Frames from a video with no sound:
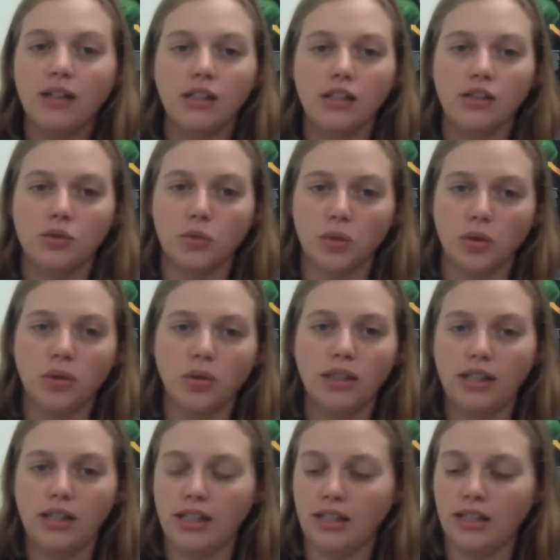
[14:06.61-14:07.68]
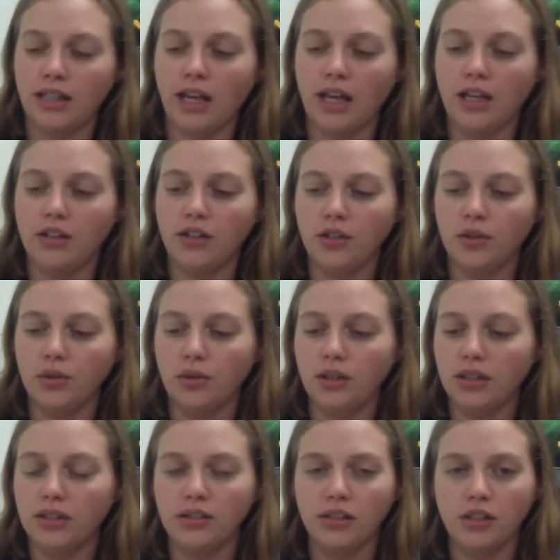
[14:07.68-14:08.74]
is ruined and it can't do
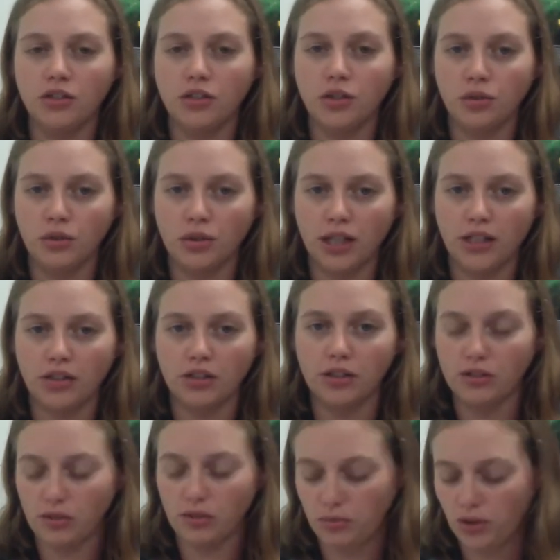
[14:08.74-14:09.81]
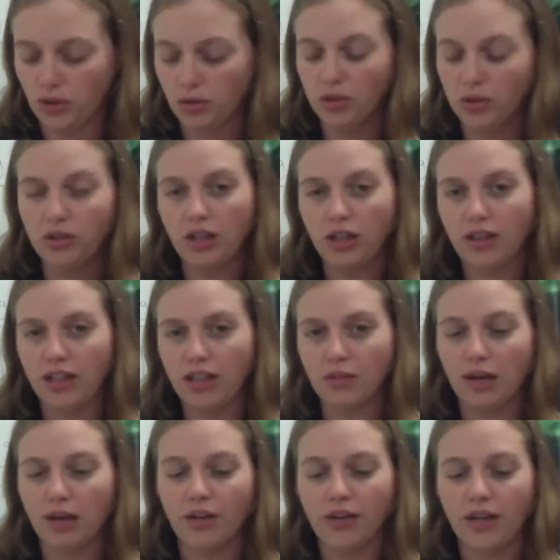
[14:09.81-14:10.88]
this in two directions? So I want you to think
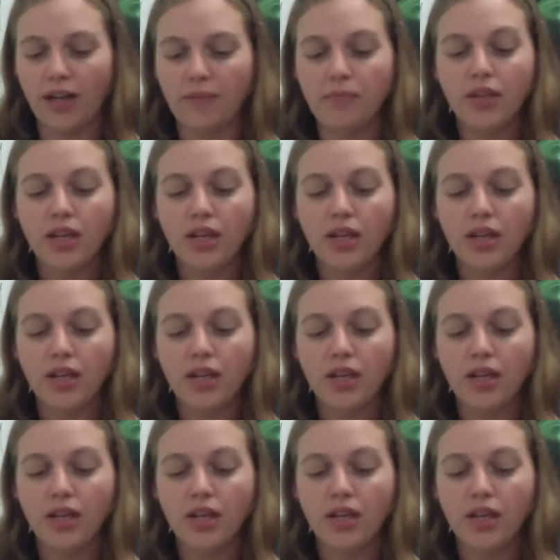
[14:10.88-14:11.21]
about that.